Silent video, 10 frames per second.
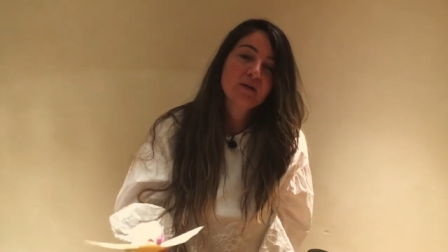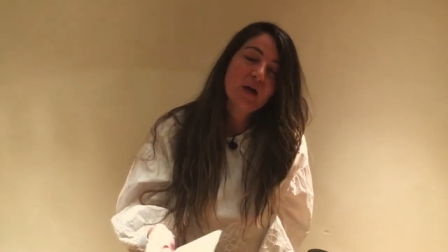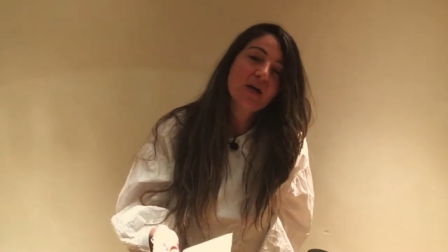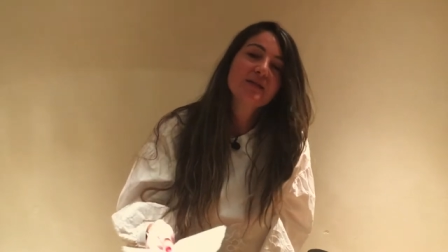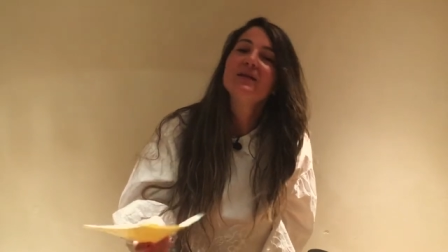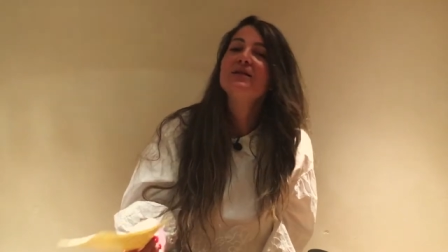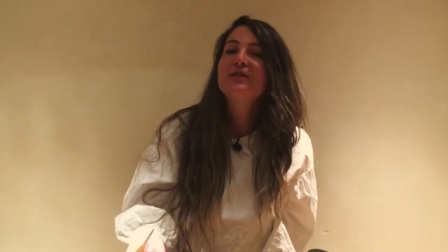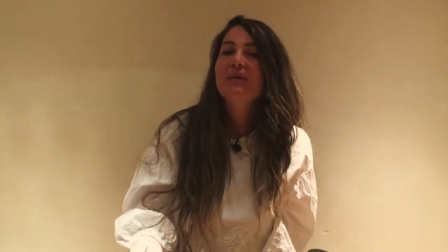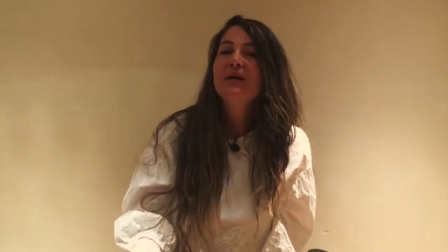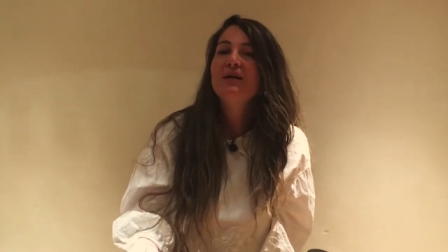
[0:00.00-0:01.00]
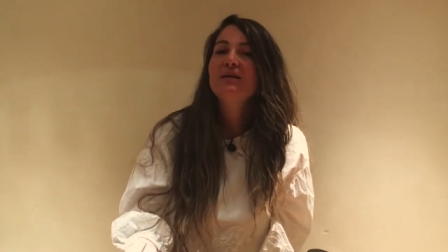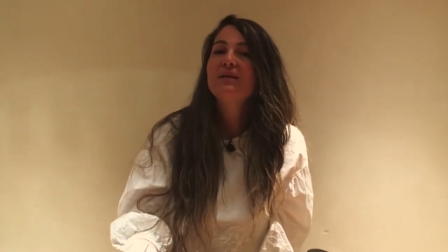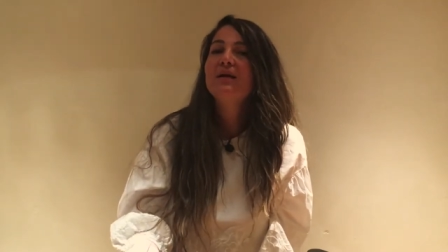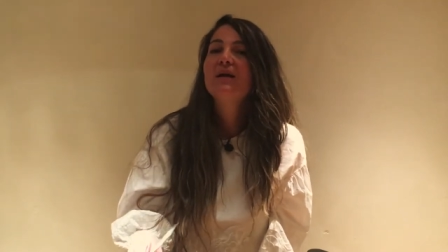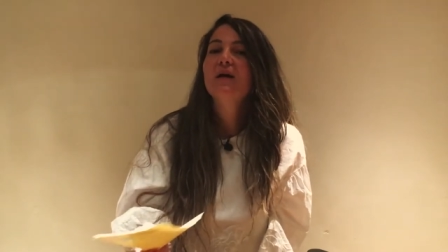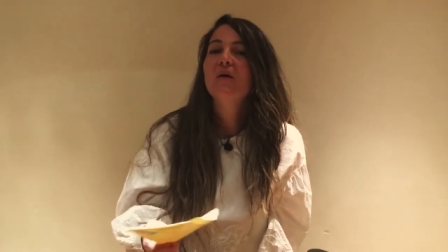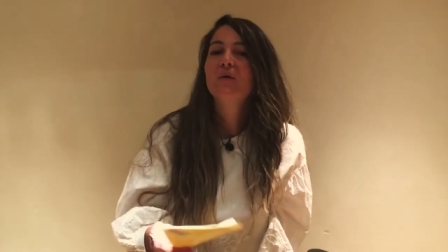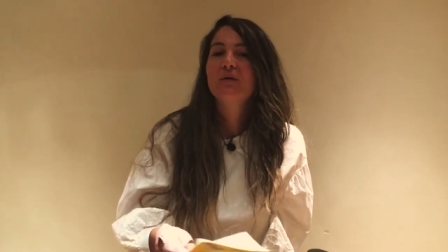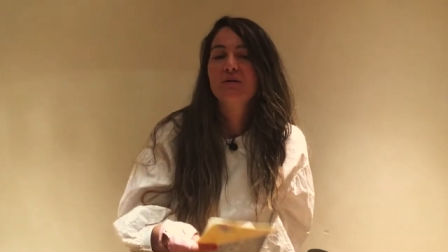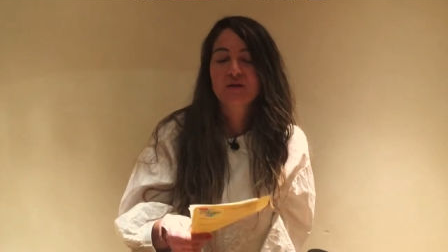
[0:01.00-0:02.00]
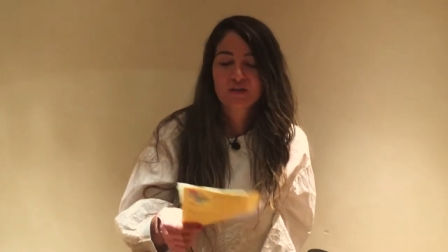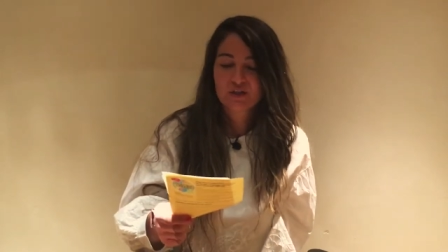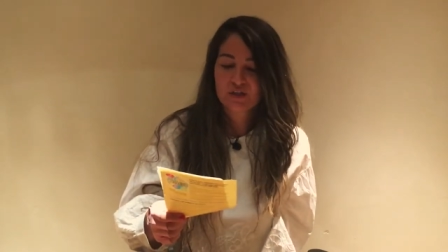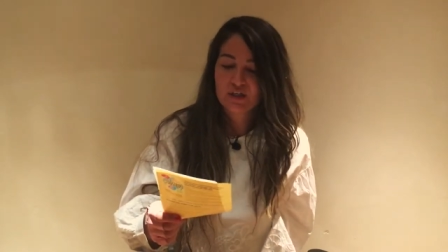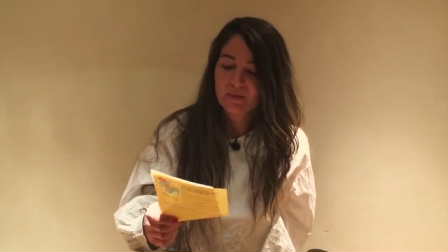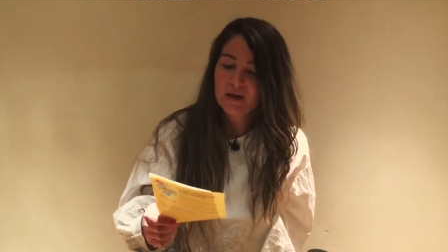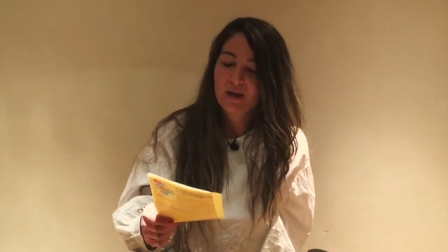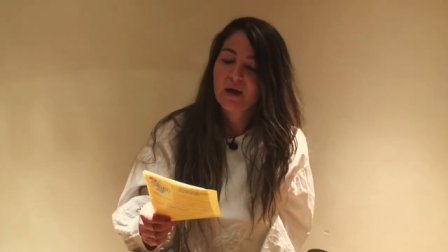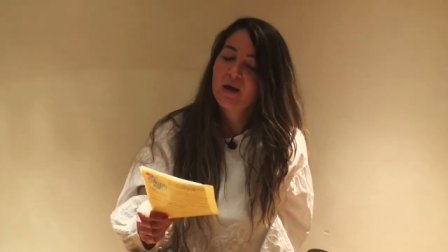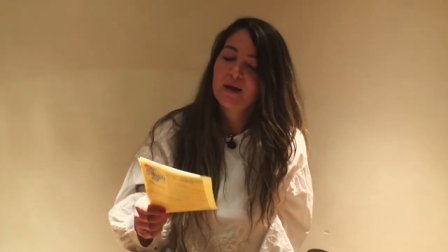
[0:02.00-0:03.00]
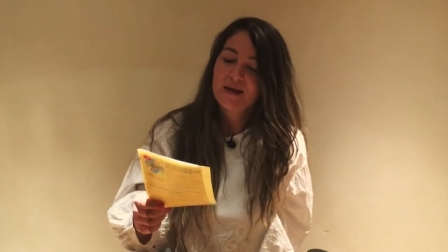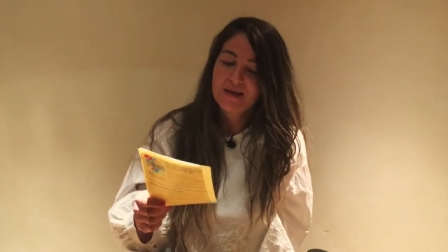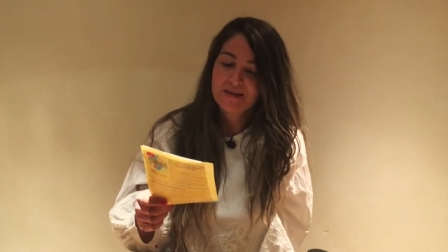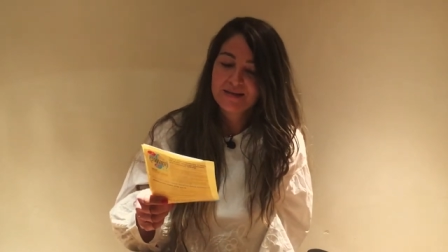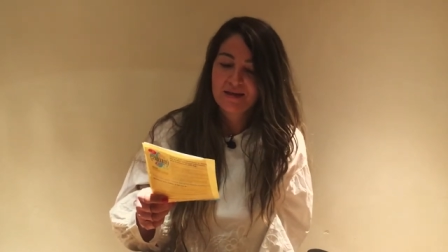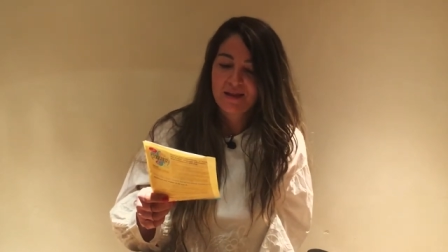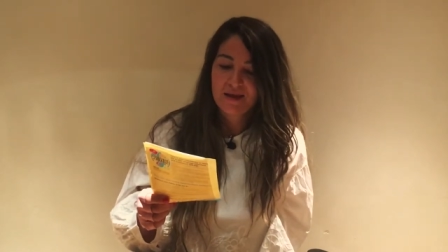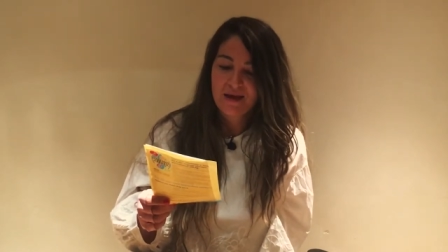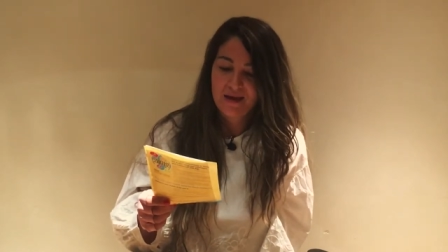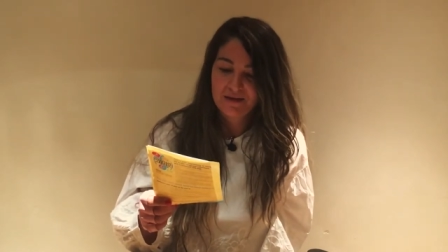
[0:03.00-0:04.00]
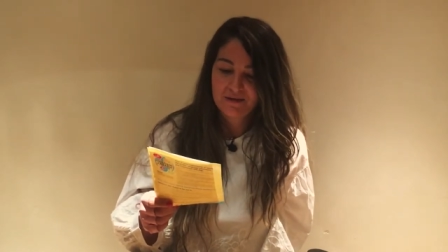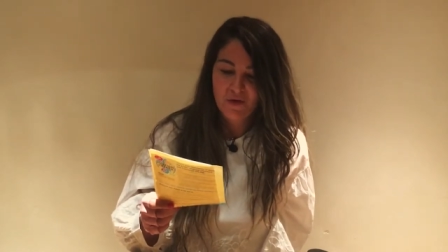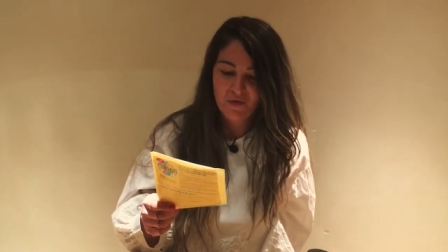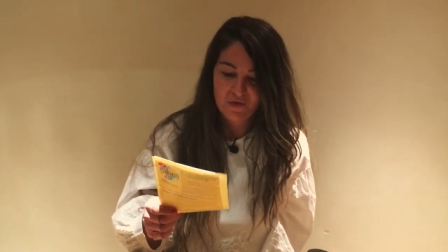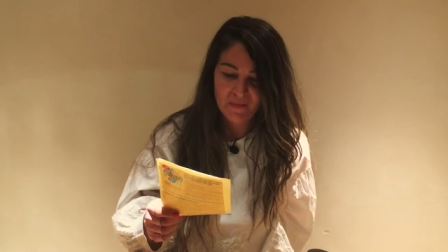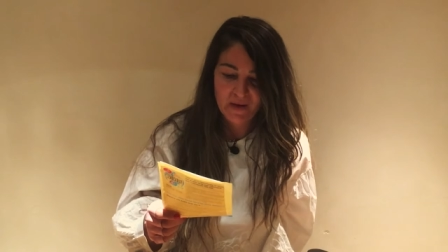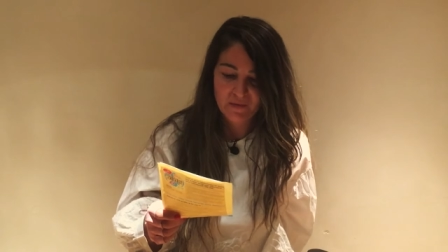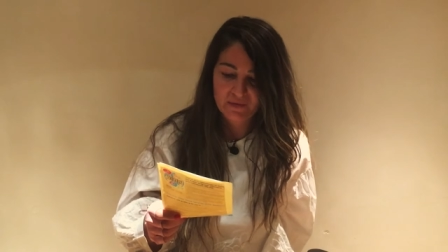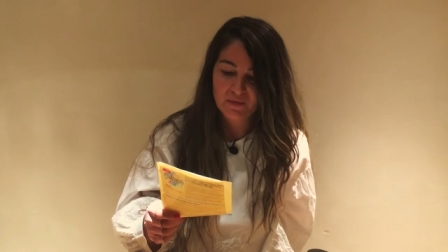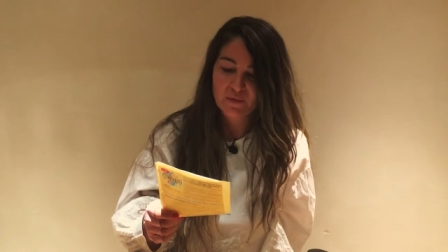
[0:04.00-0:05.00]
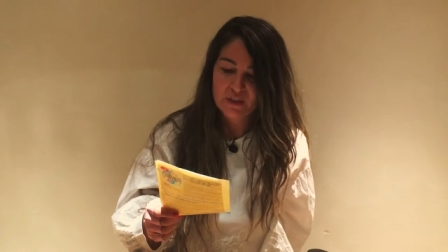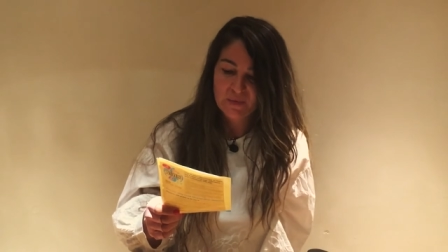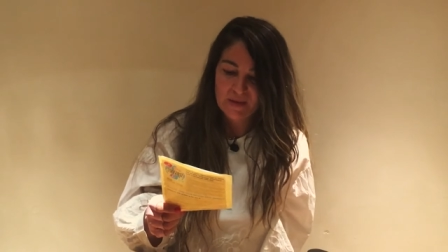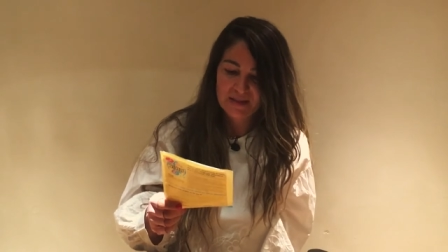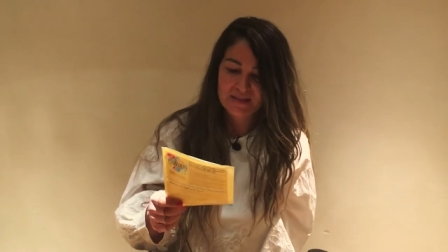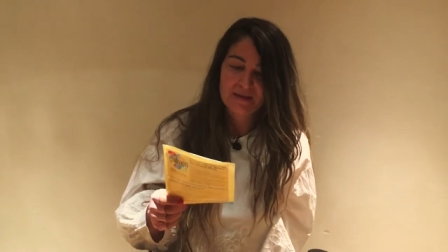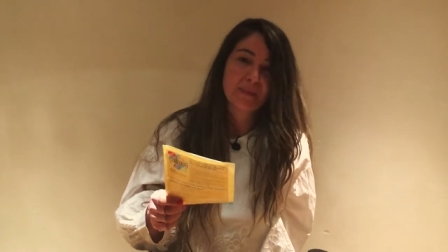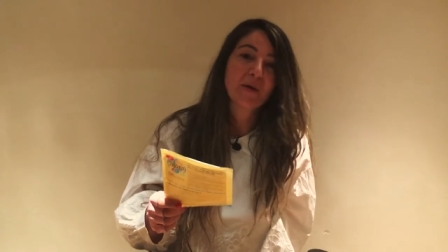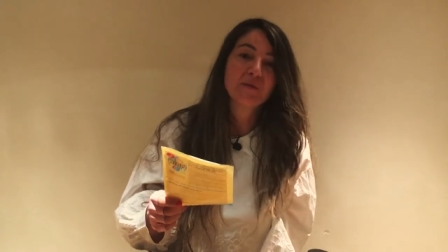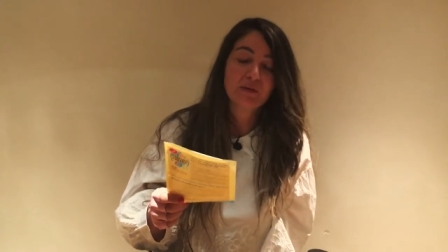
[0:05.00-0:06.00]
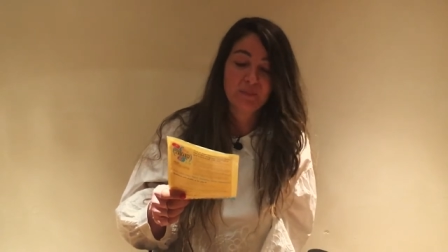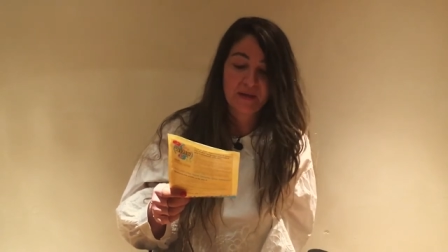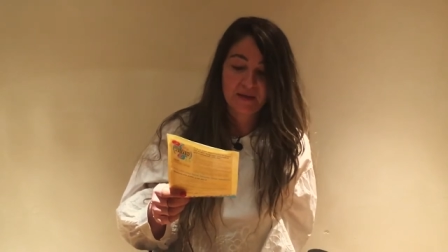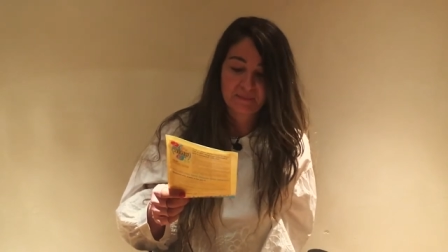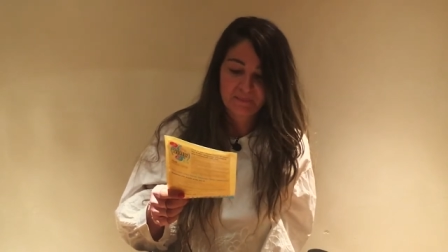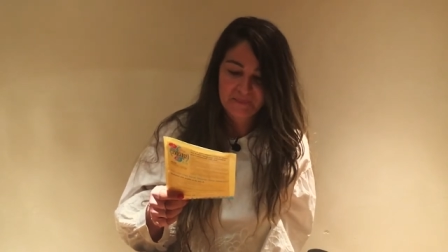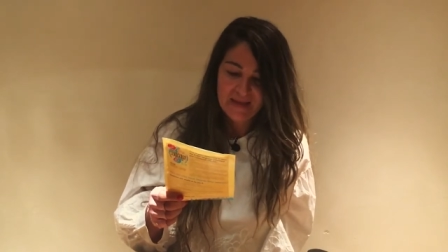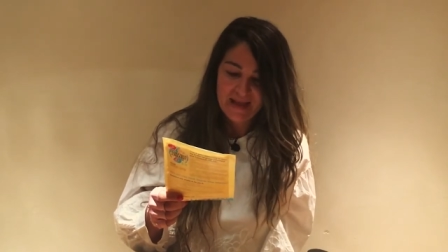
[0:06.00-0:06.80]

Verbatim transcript: Ras al-Jabal or Ras al-Jabal is the head of the mountain, which means the mountain peak.